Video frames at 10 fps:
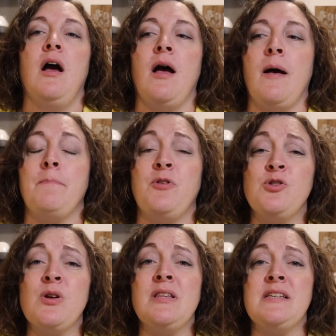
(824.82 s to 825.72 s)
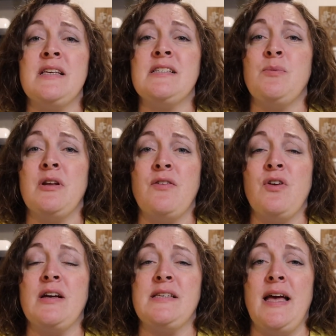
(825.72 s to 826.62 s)
Those are at least things I want to give
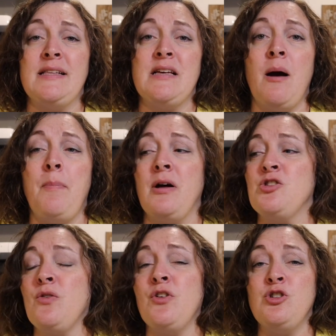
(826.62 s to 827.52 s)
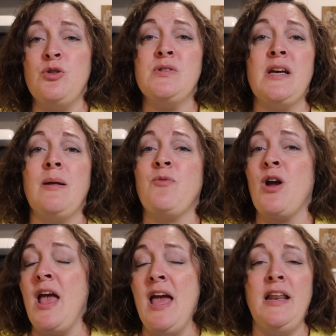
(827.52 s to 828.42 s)
you guys a heads up on. So if you do sign up
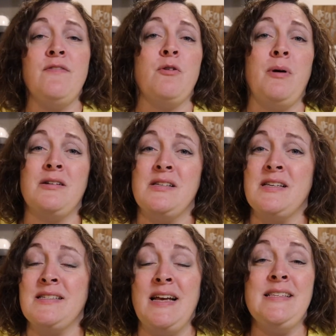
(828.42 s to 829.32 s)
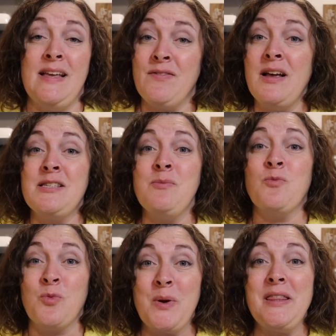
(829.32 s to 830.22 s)
for any of their boxes, because guys, they've got
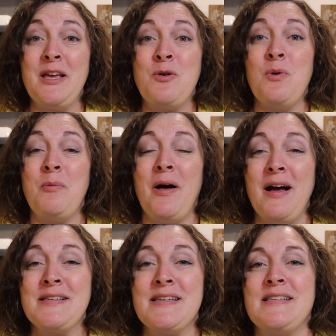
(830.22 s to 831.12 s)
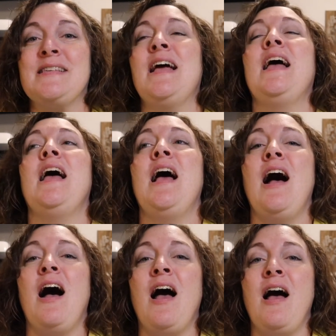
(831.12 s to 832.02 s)
some really cool boxes.
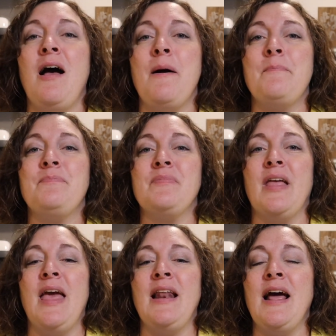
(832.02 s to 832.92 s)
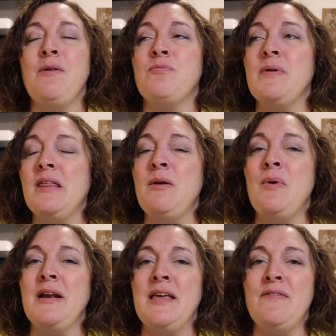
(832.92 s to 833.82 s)
And I really
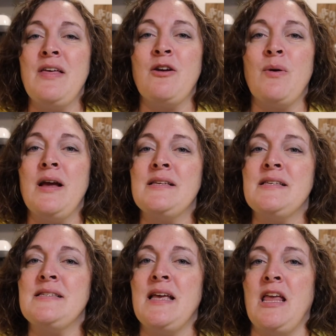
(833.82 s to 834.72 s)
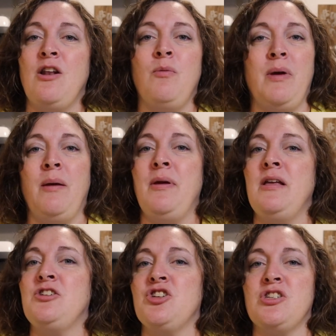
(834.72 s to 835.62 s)
want to give that grace and say, you know,
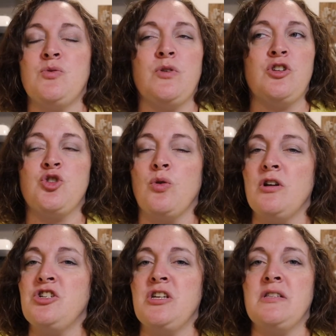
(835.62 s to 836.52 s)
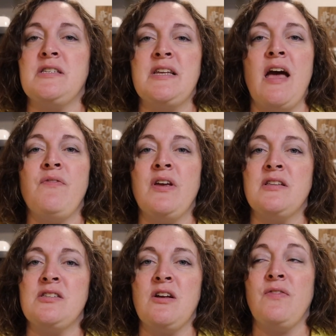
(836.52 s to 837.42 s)
maybe just with the shortage in staffing
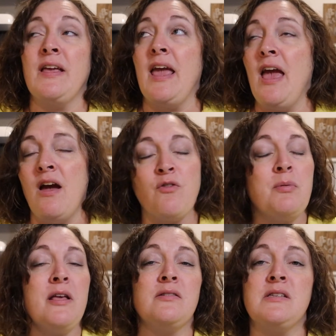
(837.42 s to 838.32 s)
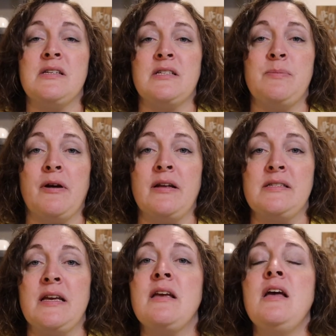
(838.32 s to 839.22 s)
and stuff like everybody else is
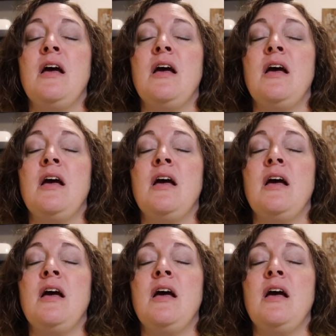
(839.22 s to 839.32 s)
experiencing,